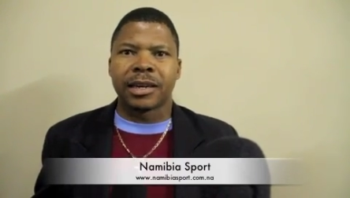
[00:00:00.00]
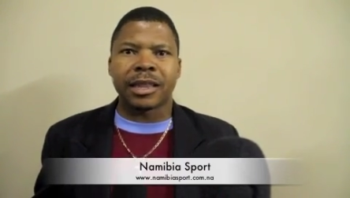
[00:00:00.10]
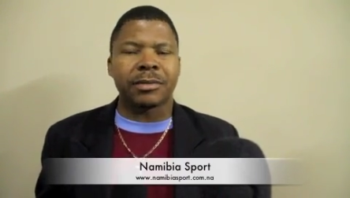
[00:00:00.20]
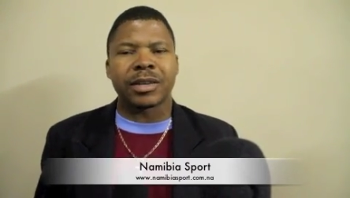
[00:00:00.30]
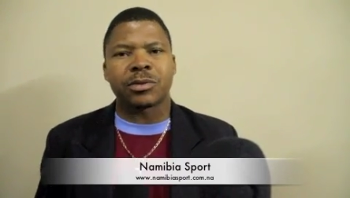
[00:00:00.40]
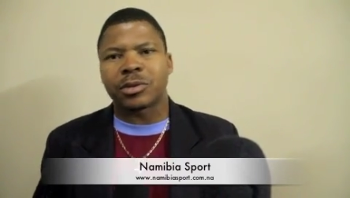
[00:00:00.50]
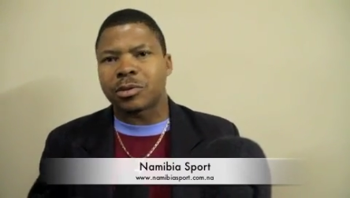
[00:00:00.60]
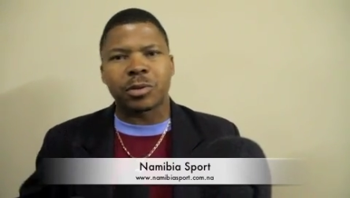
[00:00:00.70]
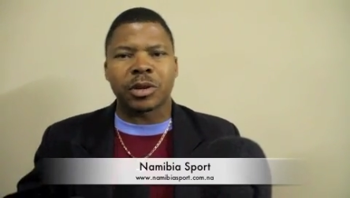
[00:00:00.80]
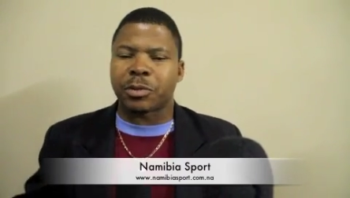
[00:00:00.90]
Otherwise,
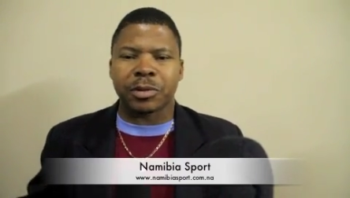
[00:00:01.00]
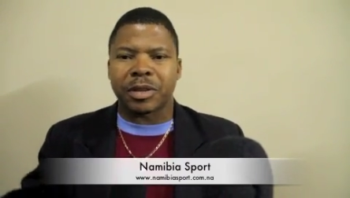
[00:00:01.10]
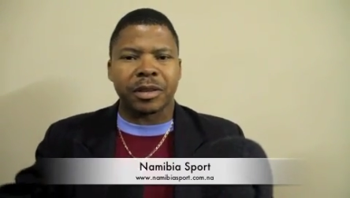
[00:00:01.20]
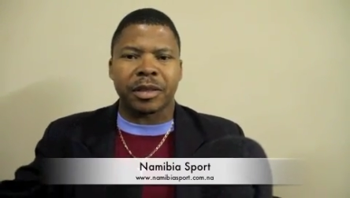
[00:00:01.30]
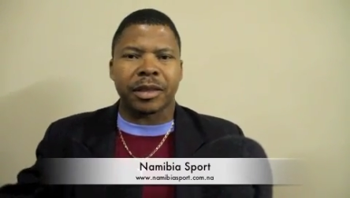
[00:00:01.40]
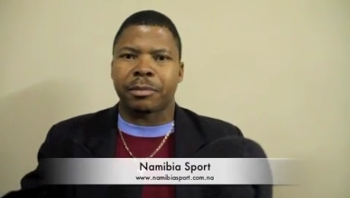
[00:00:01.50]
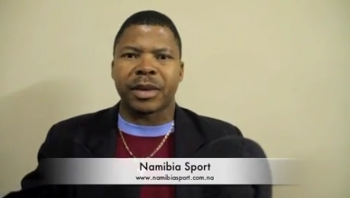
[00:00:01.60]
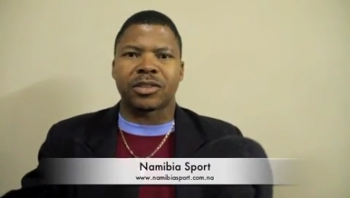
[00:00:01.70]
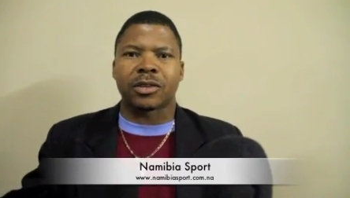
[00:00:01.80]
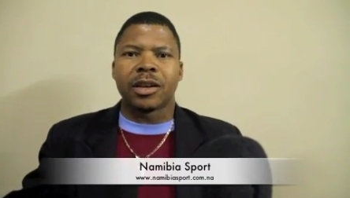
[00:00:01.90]

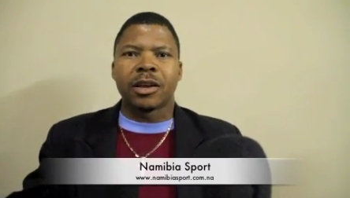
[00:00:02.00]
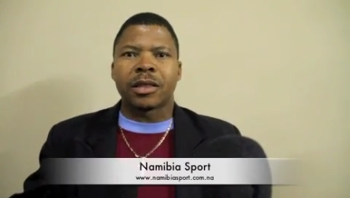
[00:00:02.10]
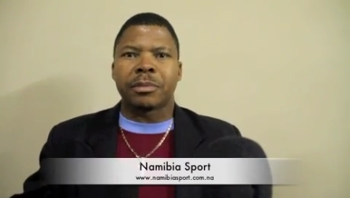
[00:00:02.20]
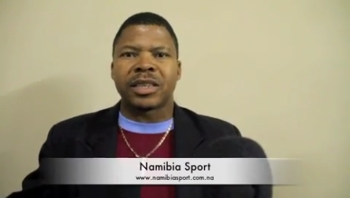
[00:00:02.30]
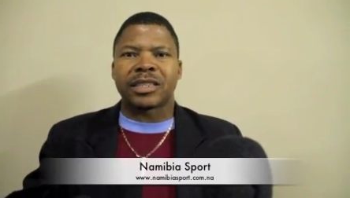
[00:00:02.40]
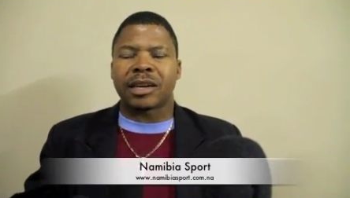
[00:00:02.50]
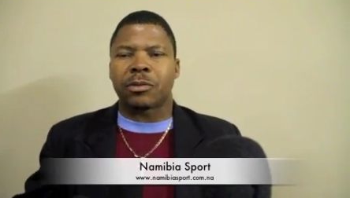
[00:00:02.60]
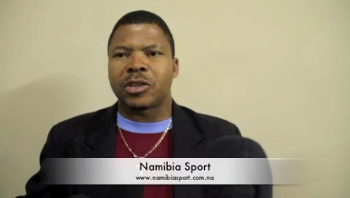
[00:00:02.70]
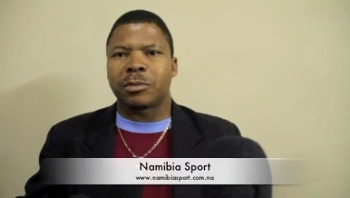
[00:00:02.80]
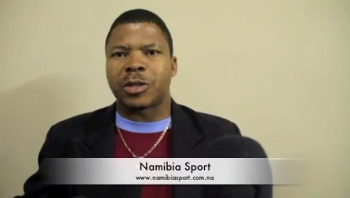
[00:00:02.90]
the matches are
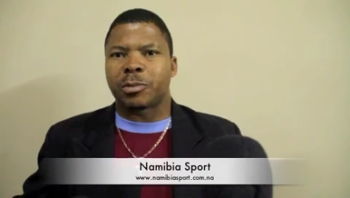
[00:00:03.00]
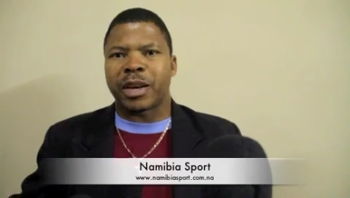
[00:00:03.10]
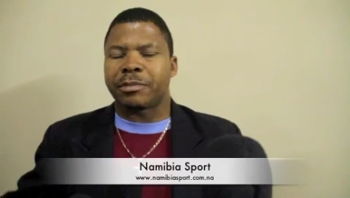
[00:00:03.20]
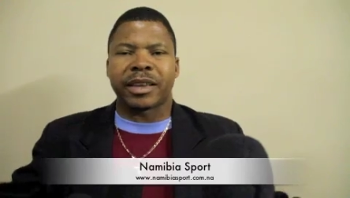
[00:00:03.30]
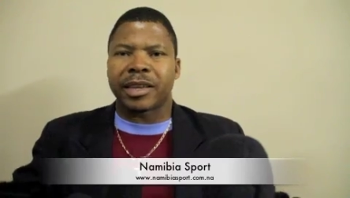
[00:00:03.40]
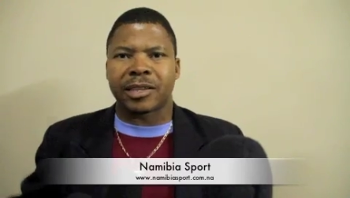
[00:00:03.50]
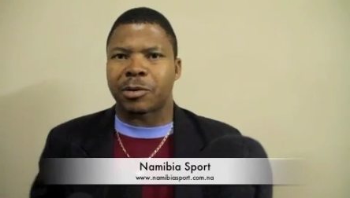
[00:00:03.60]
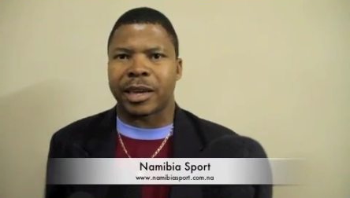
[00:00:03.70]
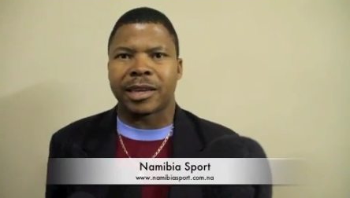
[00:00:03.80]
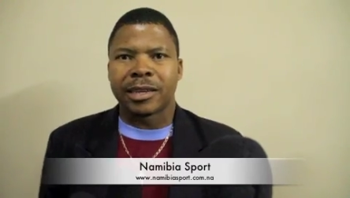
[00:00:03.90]
going to be spoiled by this way.